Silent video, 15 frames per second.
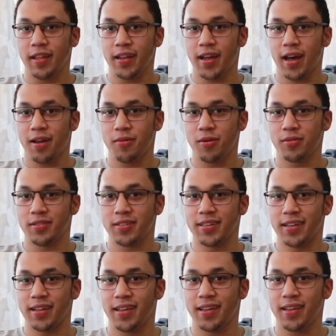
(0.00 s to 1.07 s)
that I wrote
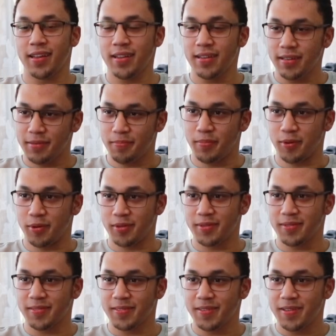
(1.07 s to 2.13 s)
a third
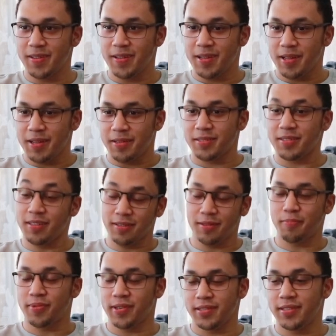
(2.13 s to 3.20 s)
book, still
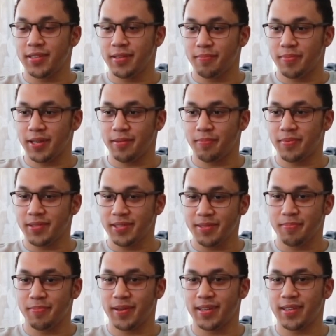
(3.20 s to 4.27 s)
printing paper,
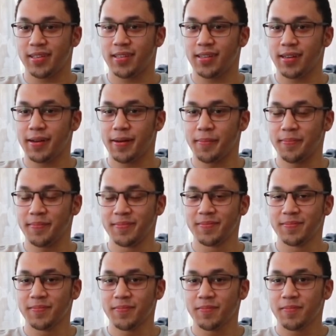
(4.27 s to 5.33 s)
but
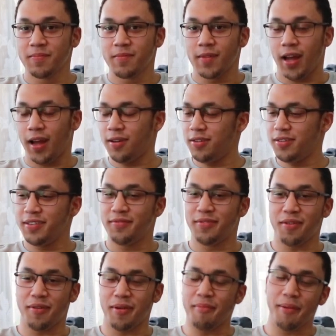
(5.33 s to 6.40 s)
I can't
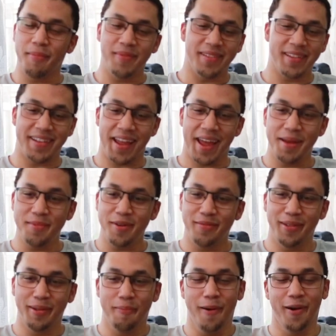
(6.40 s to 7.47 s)
even remember the name
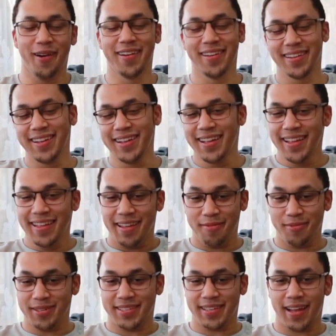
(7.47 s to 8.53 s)
of the book. It
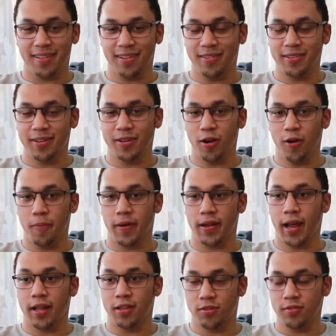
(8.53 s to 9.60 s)
was that long ago,
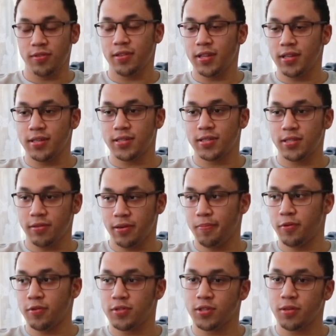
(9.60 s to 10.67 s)
but I took these three
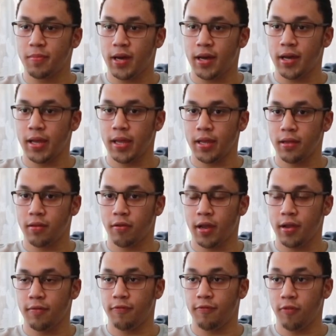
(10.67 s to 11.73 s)
books to my
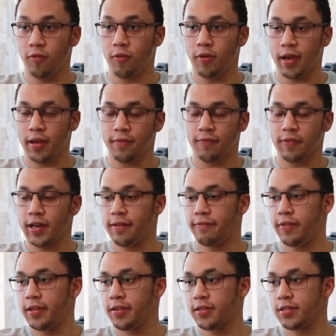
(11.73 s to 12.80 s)
grade 4 and
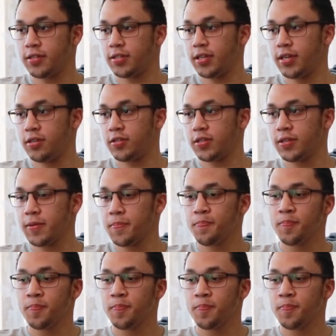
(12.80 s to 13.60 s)
5 English teacher,